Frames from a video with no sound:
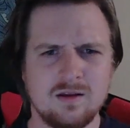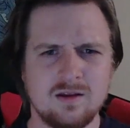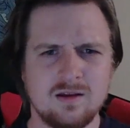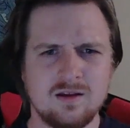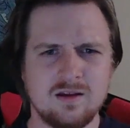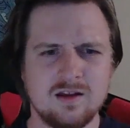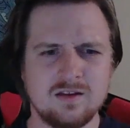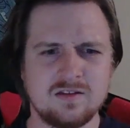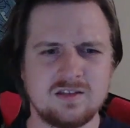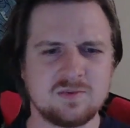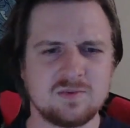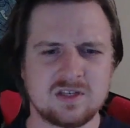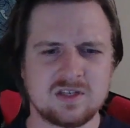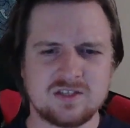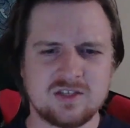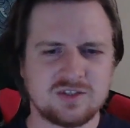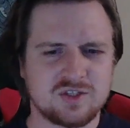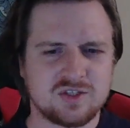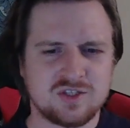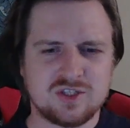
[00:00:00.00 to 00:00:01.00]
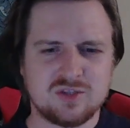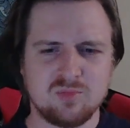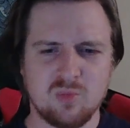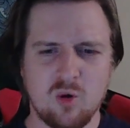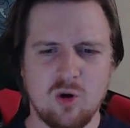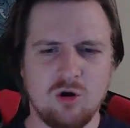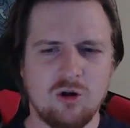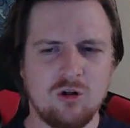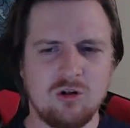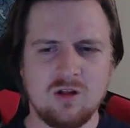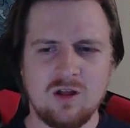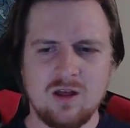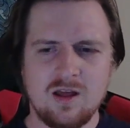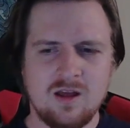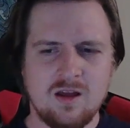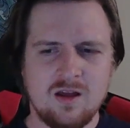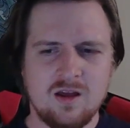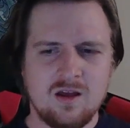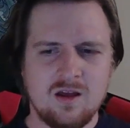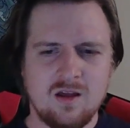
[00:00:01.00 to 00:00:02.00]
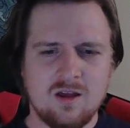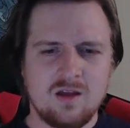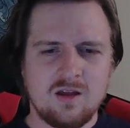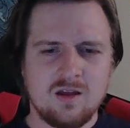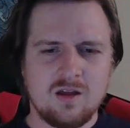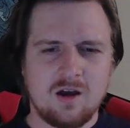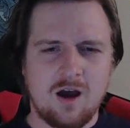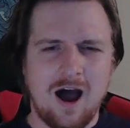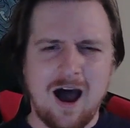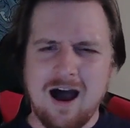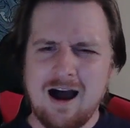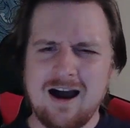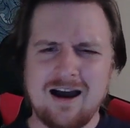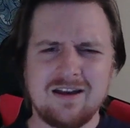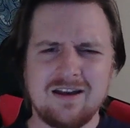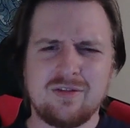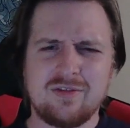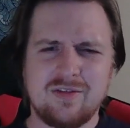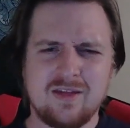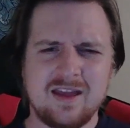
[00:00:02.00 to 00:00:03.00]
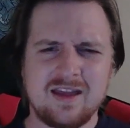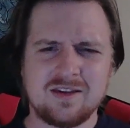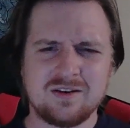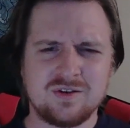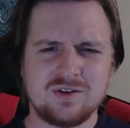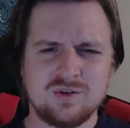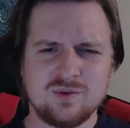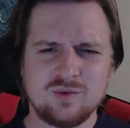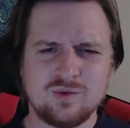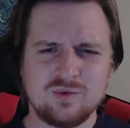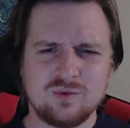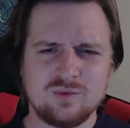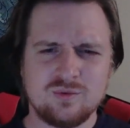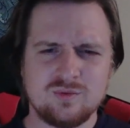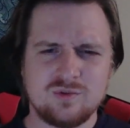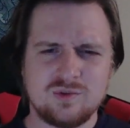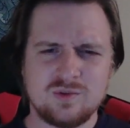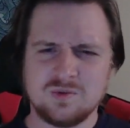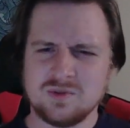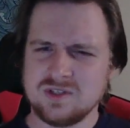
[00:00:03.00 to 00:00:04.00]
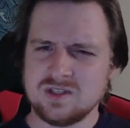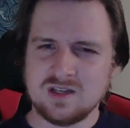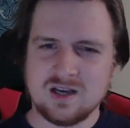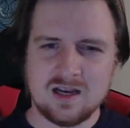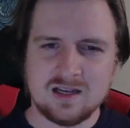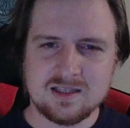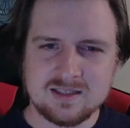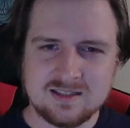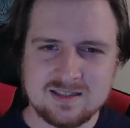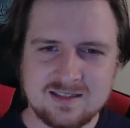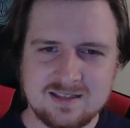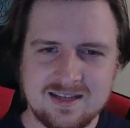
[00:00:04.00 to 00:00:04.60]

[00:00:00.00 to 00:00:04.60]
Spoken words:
It seems like such a small, odd thing to adjust.